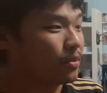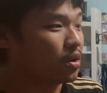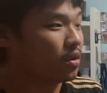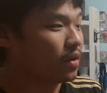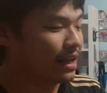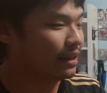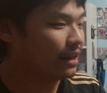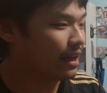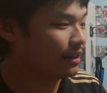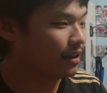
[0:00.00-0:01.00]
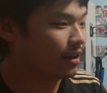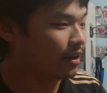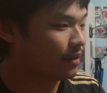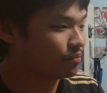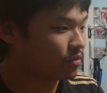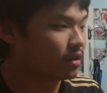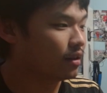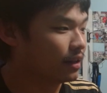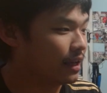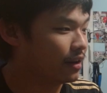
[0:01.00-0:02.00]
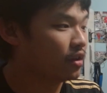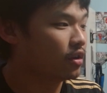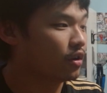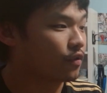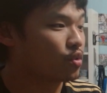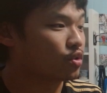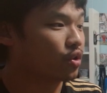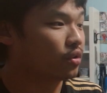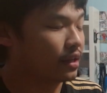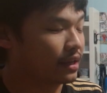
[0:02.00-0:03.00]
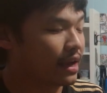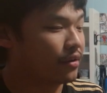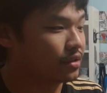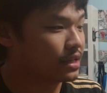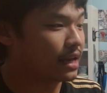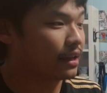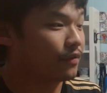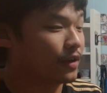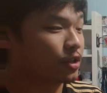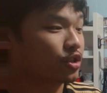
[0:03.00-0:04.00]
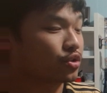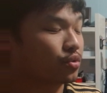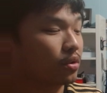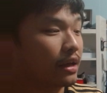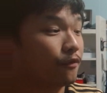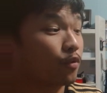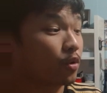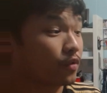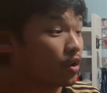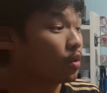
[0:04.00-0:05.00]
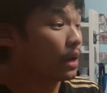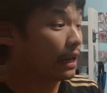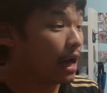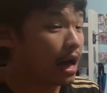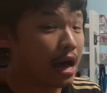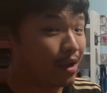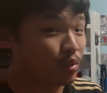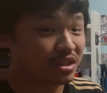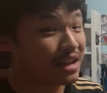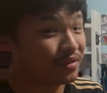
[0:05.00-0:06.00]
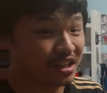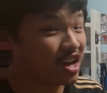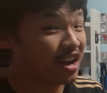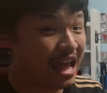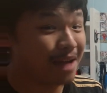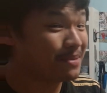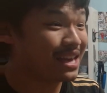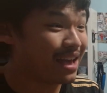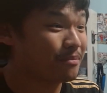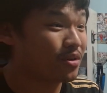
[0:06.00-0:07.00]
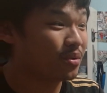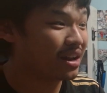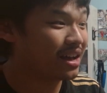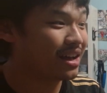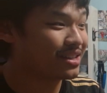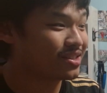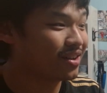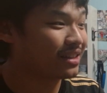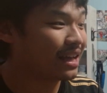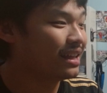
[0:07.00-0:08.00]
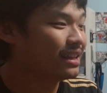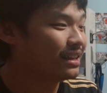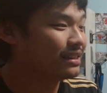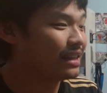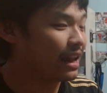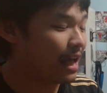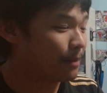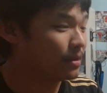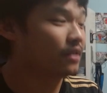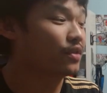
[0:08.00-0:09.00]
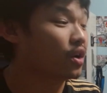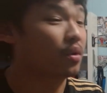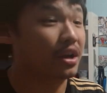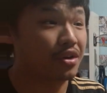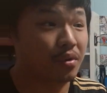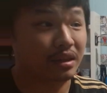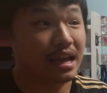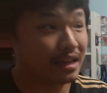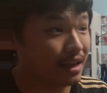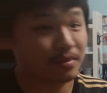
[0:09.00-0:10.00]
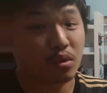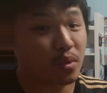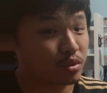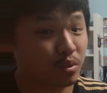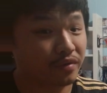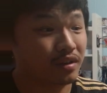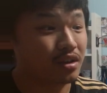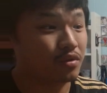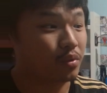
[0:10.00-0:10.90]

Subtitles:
ball, and then Atlanta, of course, go on the counterattack and eventually score that fourth goal. And I was definitely not a happy camper when I saw that happen, even though I know in that game the Quakes would have